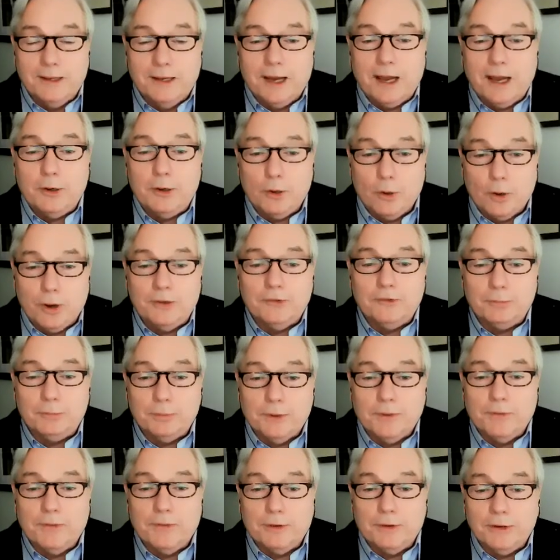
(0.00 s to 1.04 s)
I know I
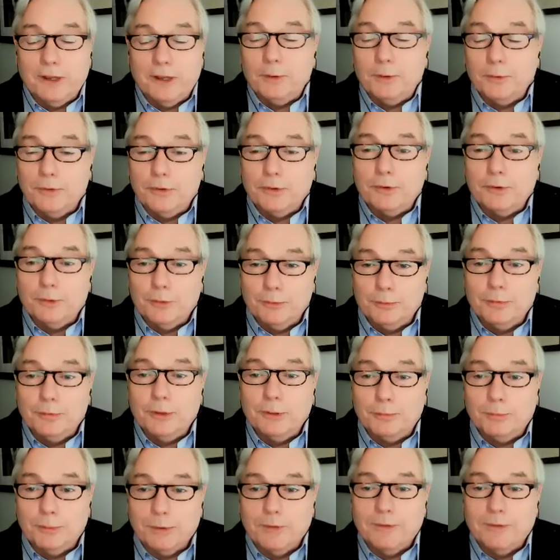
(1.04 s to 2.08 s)
spent the day with the good
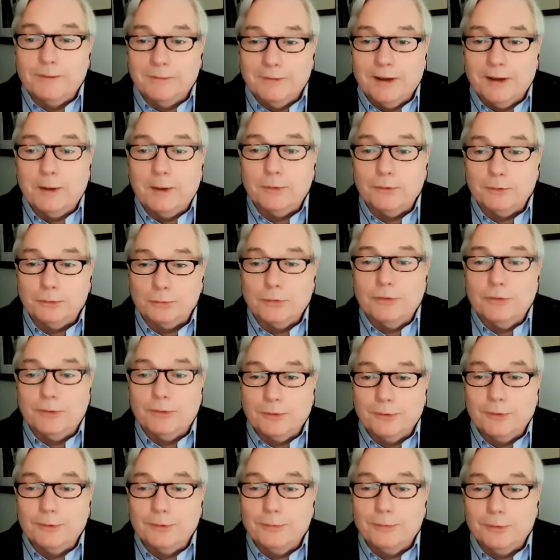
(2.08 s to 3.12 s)
people. I was with the
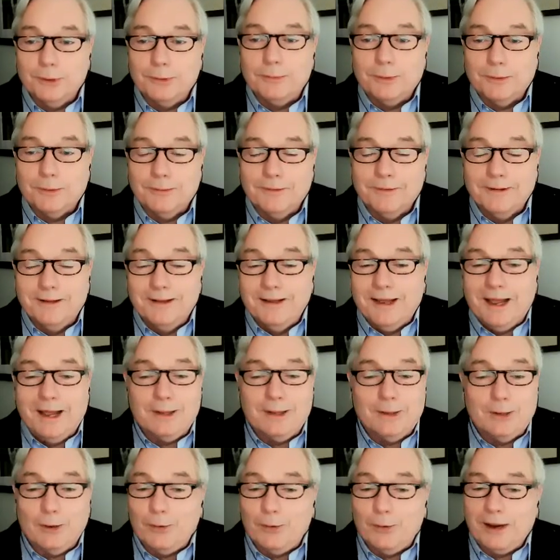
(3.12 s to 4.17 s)
good people. And
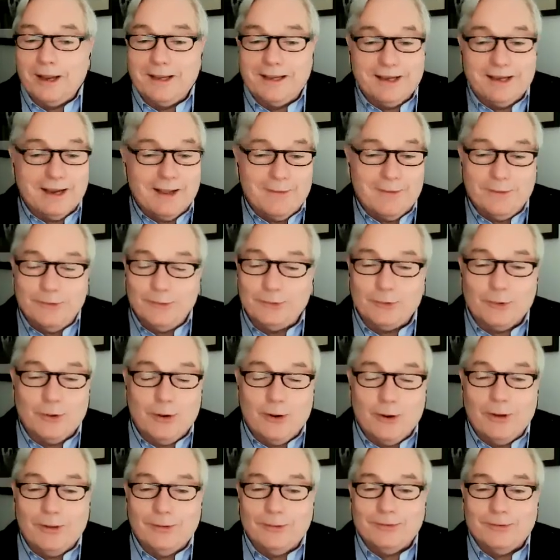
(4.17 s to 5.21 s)
when I get on these
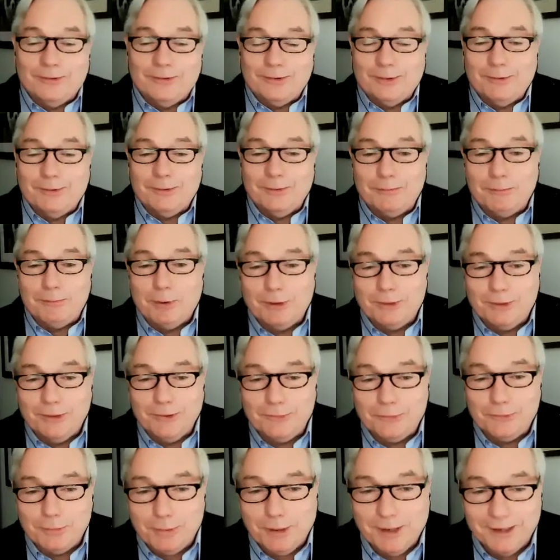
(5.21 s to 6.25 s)
calls and I
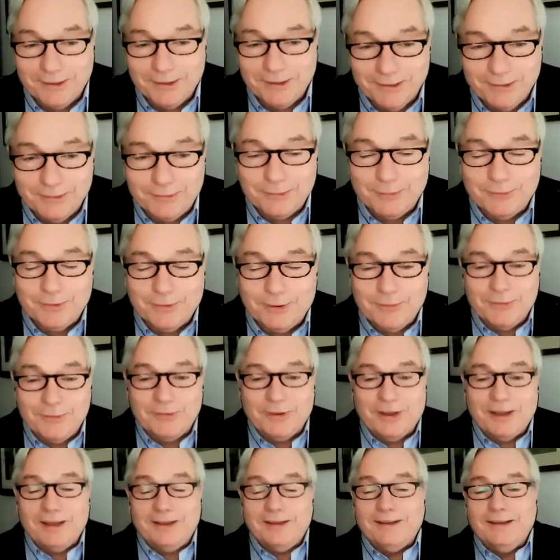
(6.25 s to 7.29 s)
participate in these events,
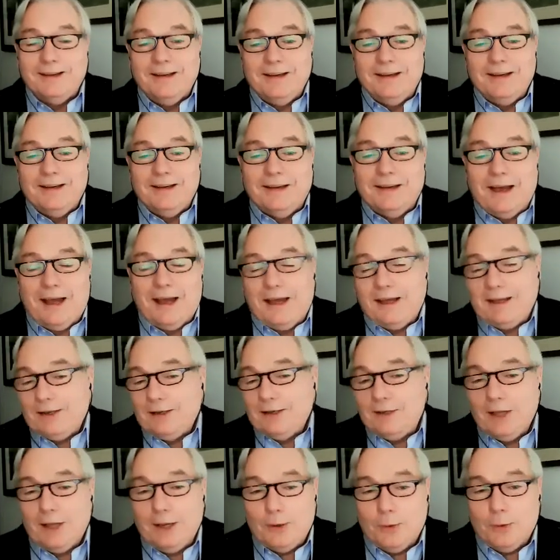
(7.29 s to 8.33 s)
I can
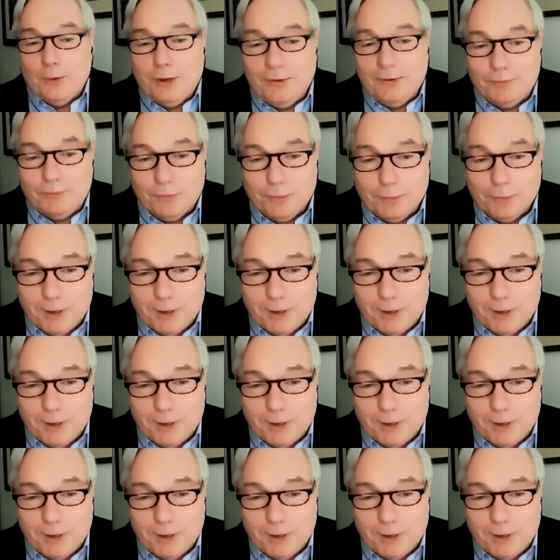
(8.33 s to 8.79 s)
take away from